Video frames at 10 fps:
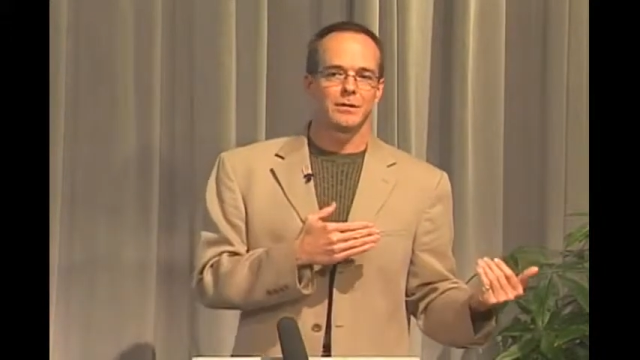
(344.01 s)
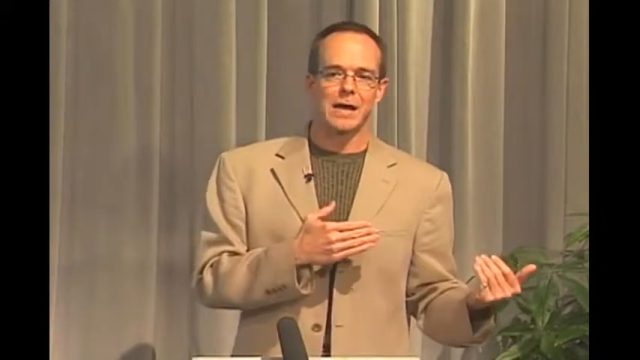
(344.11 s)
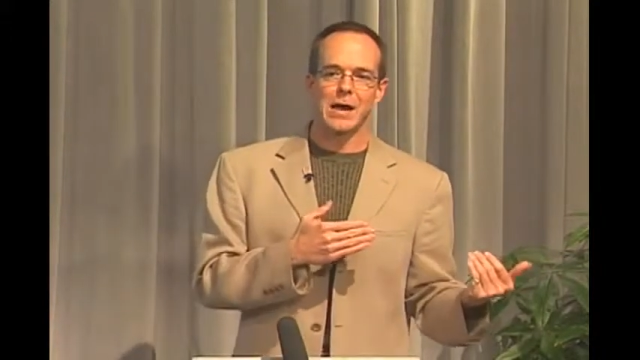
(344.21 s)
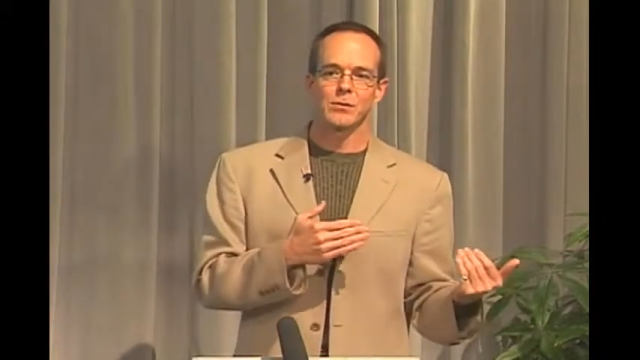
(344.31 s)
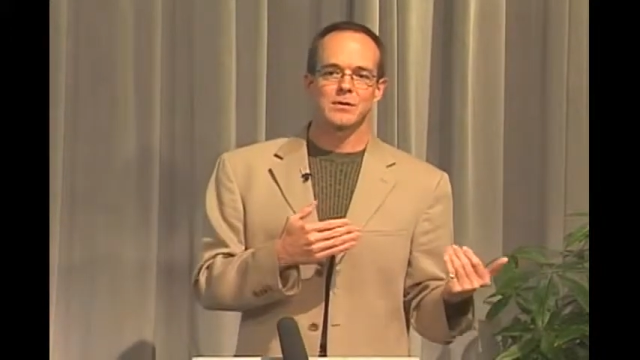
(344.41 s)

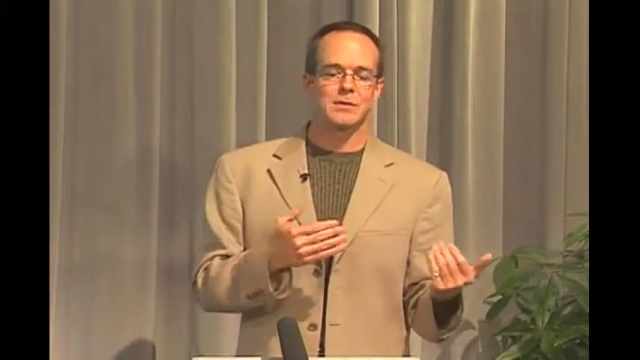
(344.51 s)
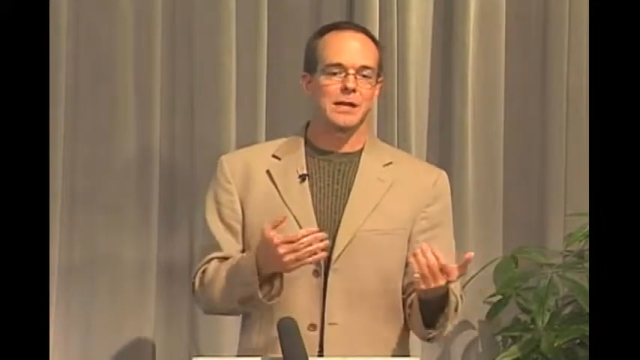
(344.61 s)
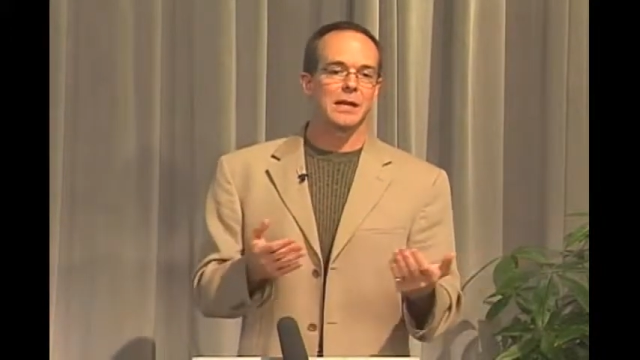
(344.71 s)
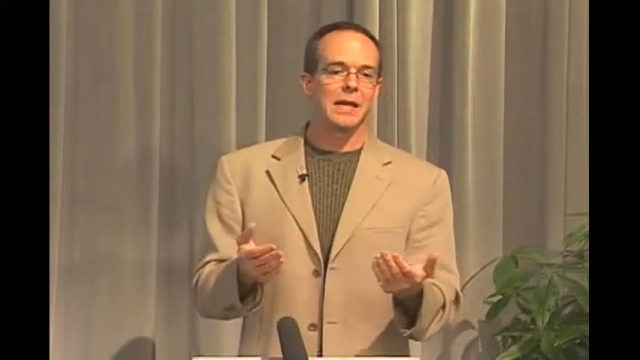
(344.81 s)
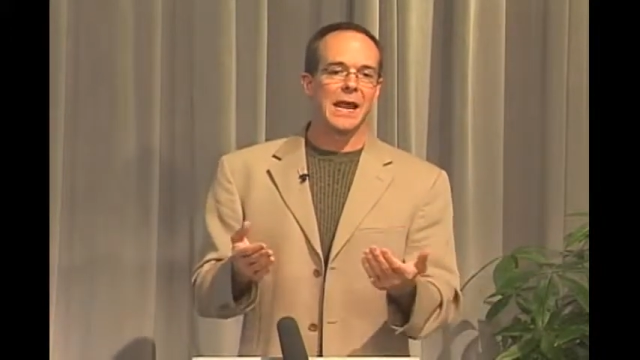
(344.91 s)
I would
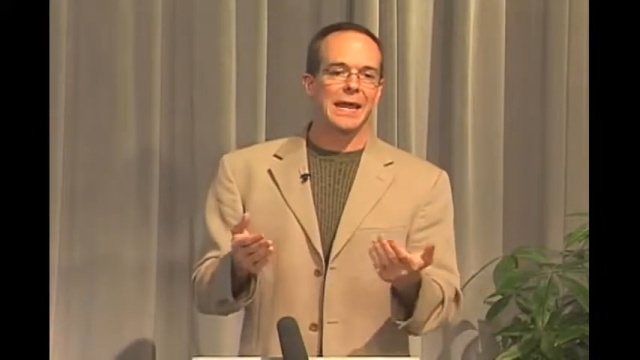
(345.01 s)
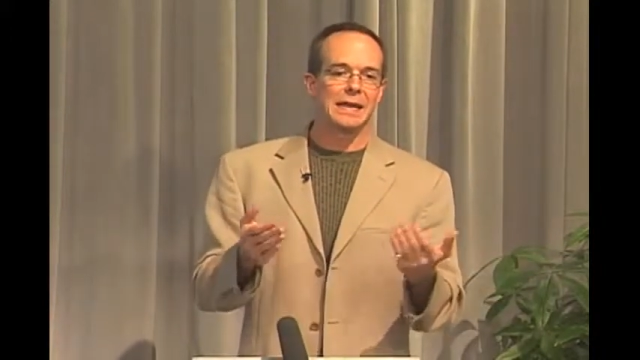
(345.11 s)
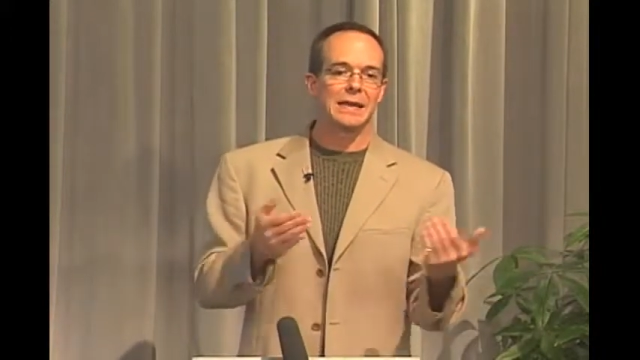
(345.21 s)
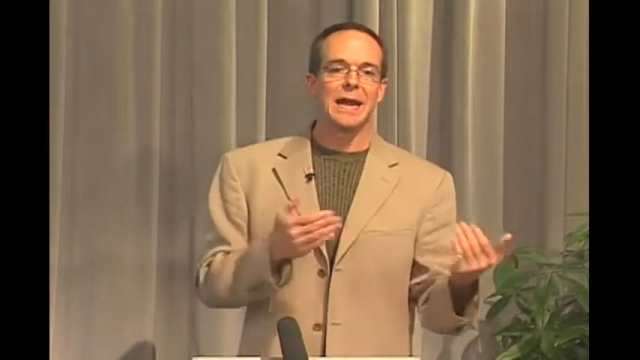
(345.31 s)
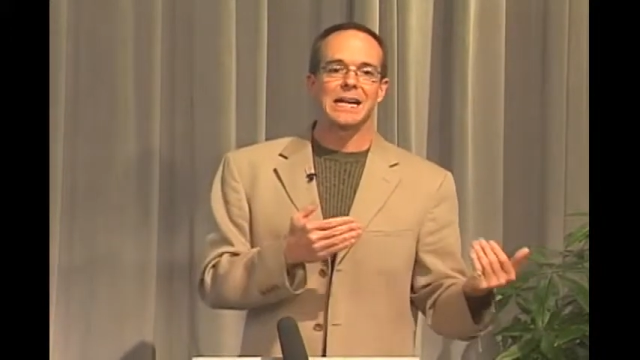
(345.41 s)
say,
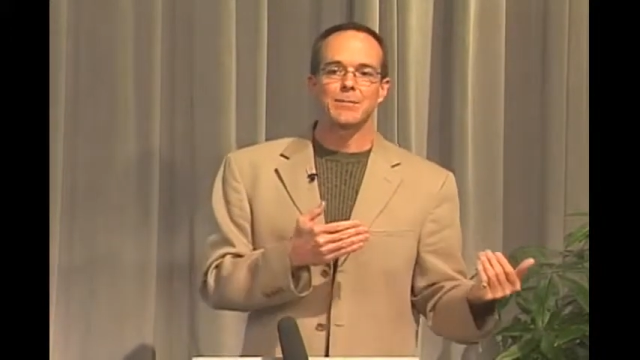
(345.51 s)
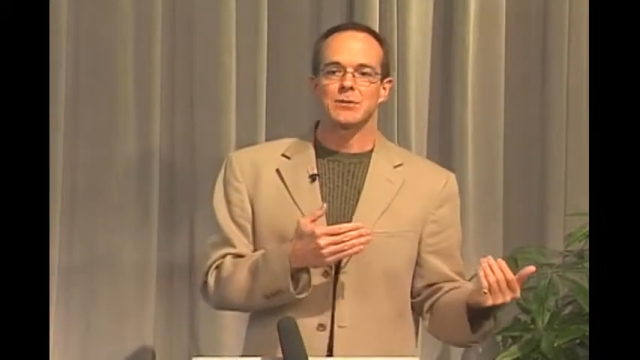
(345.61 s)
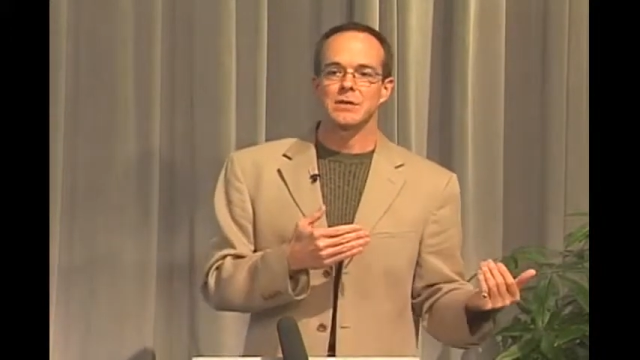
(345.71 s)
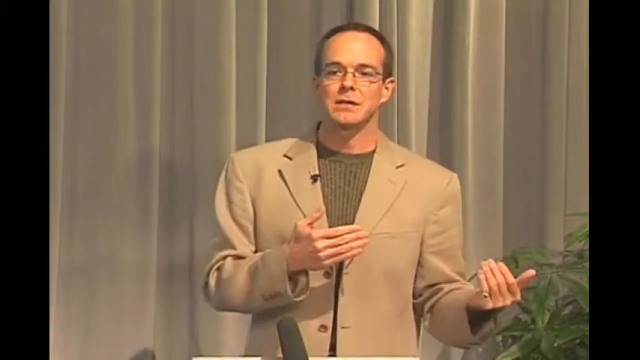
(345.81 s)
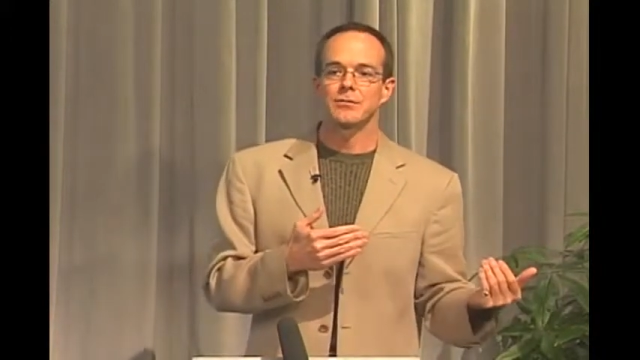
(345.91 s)
80 to
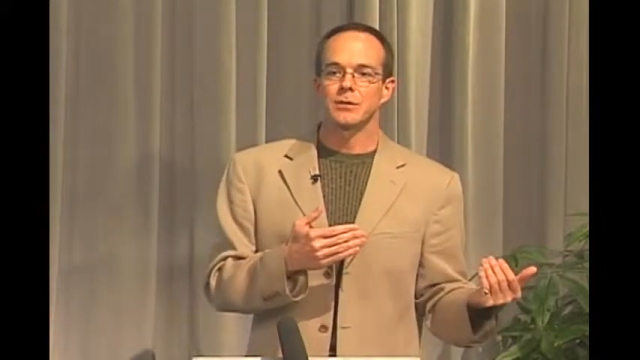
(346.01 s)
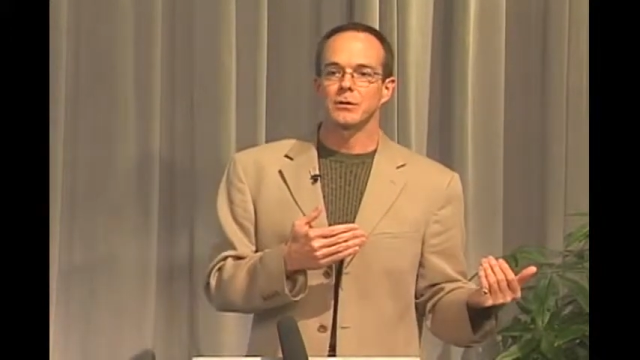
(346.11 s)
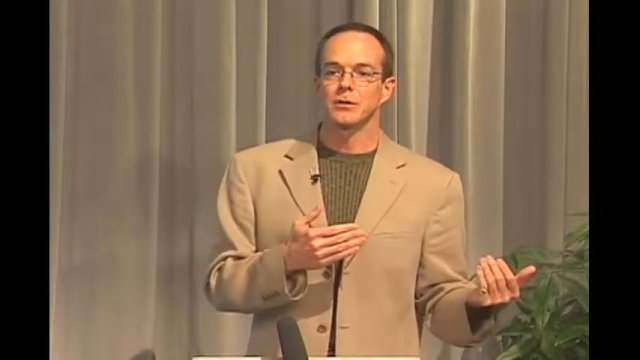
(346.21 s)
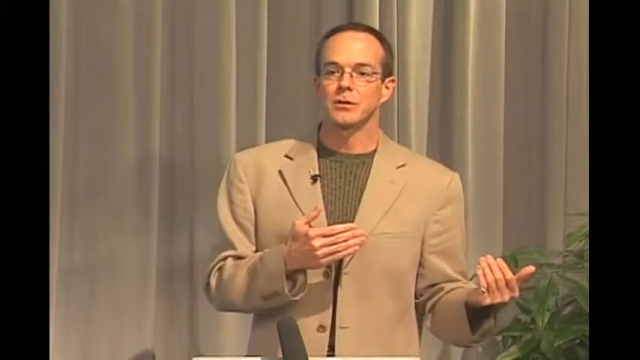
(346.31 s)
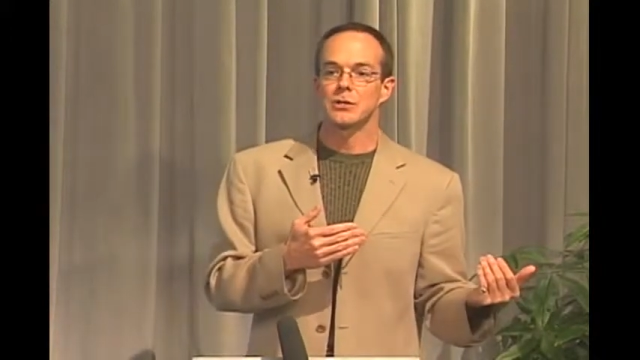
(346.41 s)
90% of
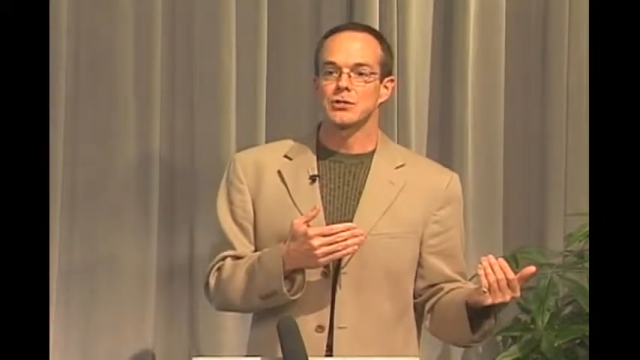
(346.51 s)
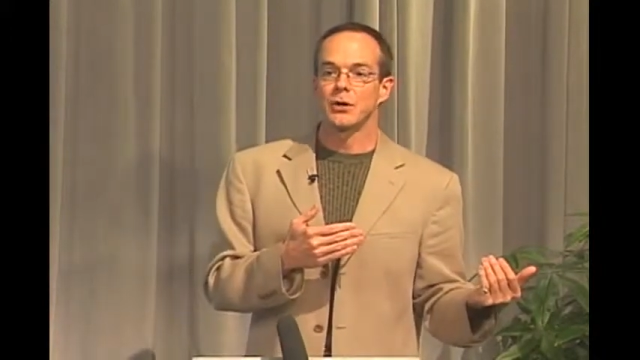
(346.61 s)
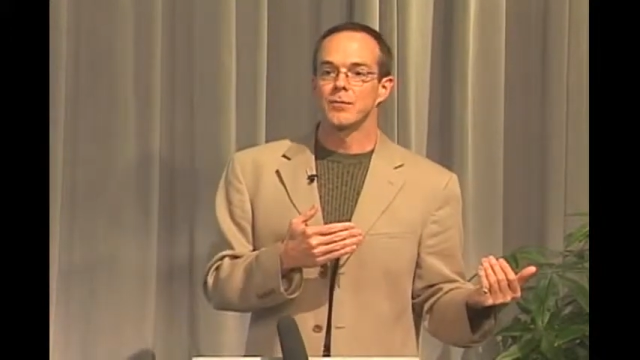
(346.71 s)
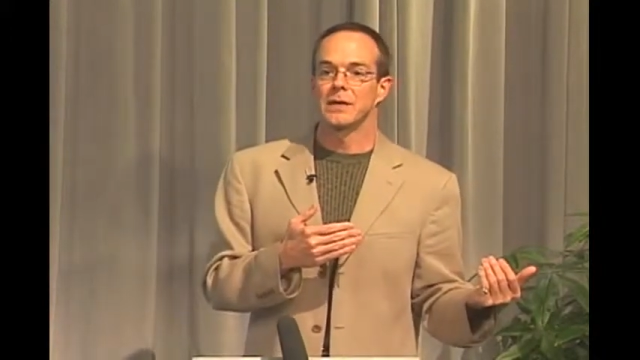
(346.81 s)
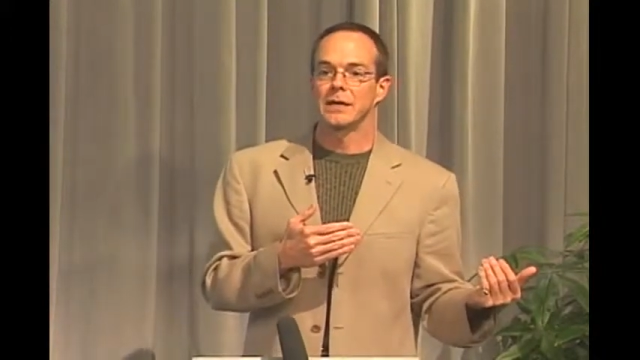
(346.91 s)
their
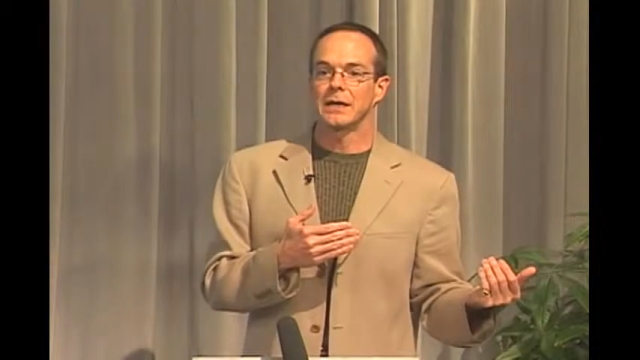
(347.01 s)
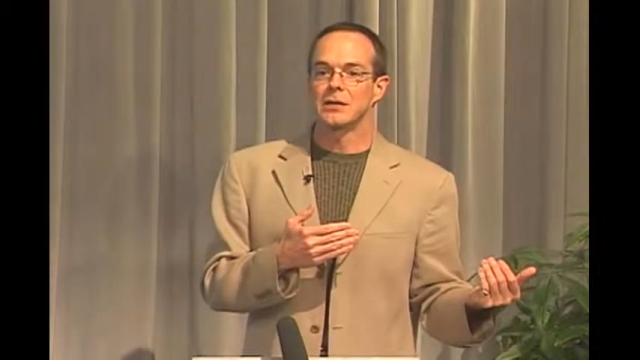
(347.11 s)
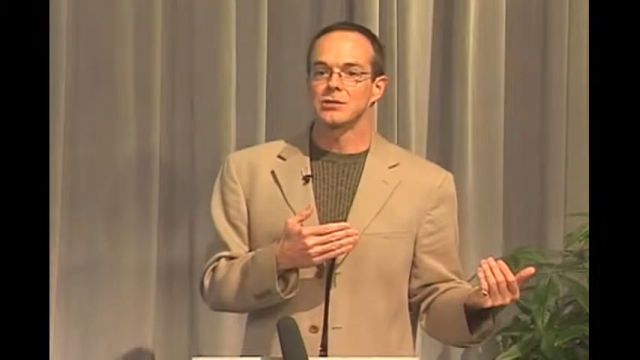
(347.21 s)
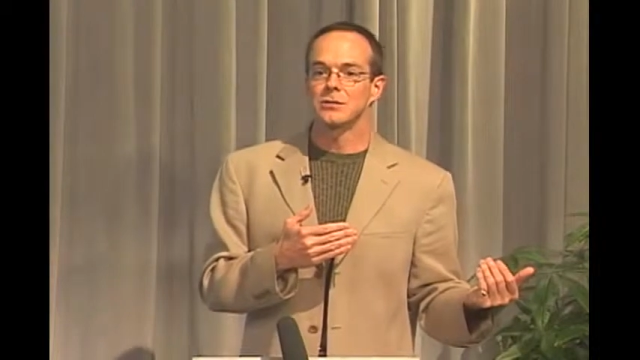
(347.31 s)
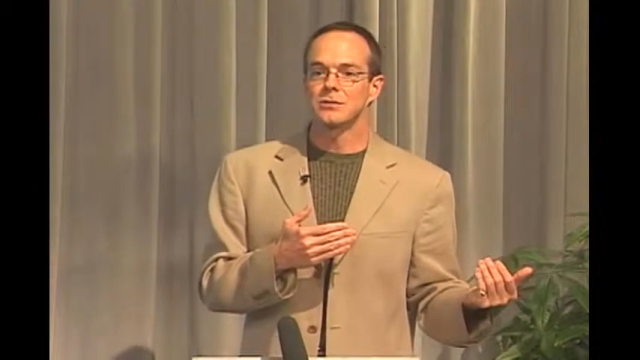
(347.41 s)
cholesterol
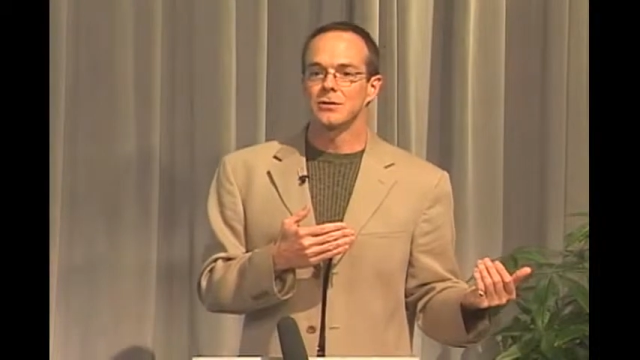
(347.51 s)
medications.